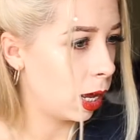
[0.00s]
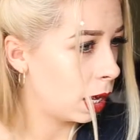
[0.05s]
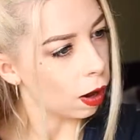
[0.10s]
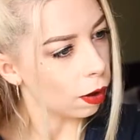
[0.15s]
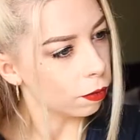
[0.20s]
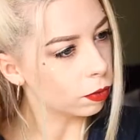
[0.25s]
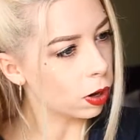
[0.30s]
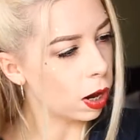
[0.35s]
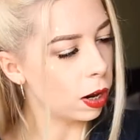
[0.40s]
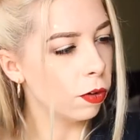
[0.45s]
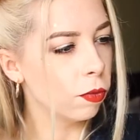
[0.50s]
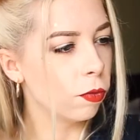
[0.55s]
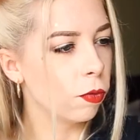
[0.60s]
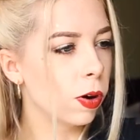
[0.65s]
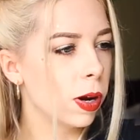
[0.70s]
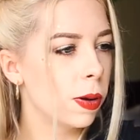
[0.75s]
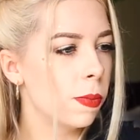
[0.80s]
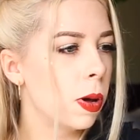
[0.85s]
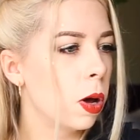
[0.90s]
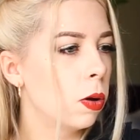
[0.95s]
I've kind of
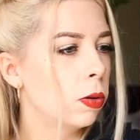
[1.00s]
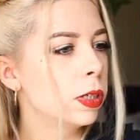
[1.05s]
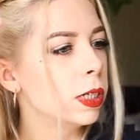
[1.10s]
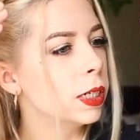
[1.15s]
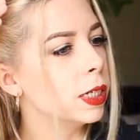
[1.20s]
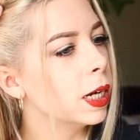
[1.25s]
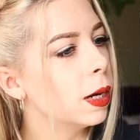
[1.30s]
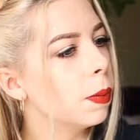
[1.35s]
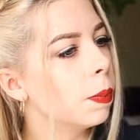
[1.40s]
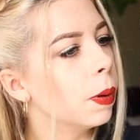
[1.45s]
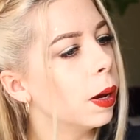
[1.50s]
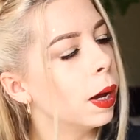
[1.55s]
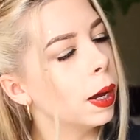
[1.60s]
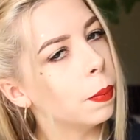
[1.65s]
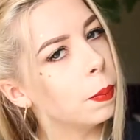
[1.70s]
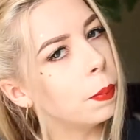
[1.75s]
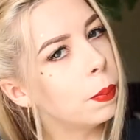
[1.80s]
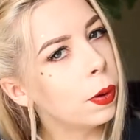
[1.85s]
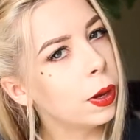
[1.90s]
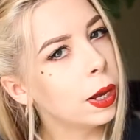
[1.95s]
remolded it by
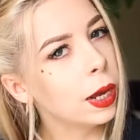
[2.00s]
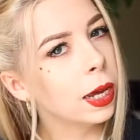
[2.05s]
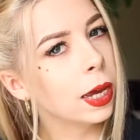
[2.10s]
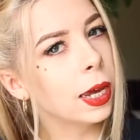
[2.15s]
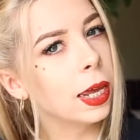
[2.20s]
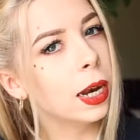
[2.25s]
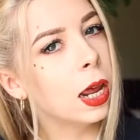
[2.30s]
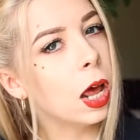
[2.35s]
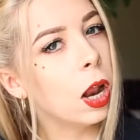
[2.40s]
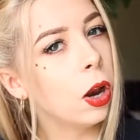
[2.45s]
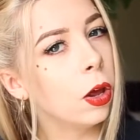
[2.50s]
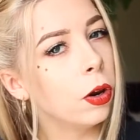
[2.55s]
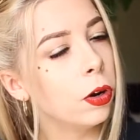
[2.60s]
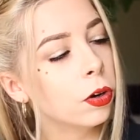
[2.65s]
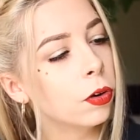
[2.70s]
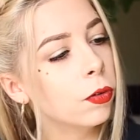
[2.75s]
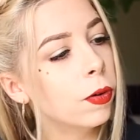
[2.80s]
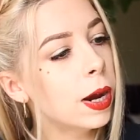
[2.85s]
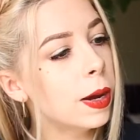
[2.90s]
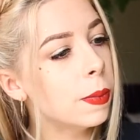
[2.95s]
putting in a load
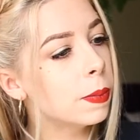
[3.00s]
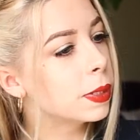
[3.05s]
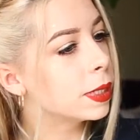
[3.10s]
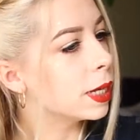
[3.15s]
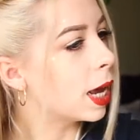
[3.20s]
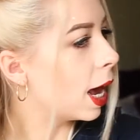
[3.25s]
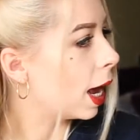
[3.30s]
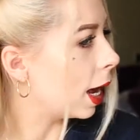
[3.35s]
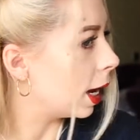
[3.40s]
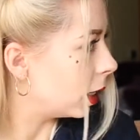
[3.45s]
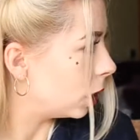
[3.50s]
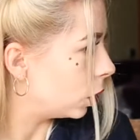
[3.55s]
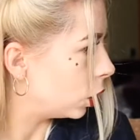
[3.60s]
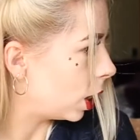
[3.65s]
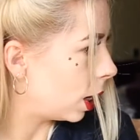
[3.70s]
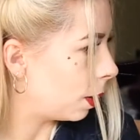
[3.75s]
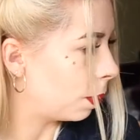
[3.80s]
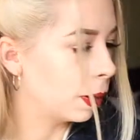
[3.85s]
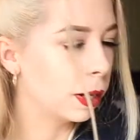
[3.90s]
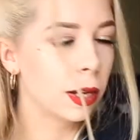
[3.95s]
of grips and
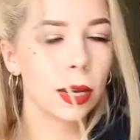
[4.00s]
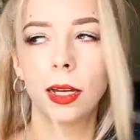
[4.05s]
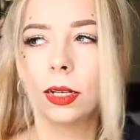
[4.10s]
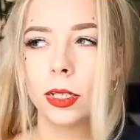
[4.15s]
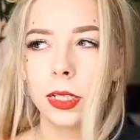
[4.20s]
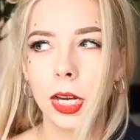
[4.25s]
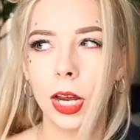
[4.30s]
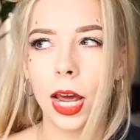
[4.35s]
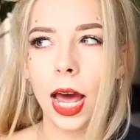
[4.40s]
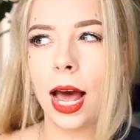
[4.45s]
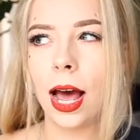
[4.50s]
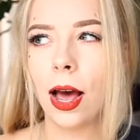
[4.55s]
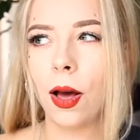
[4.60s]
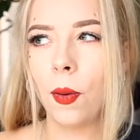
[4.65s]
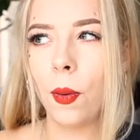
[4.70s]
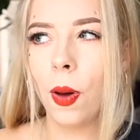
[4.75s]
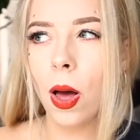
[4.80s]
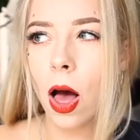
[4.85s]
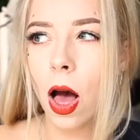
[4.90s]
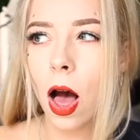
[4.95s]
shaping it to
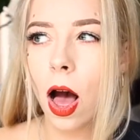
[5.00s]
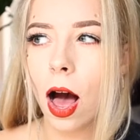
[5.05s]
how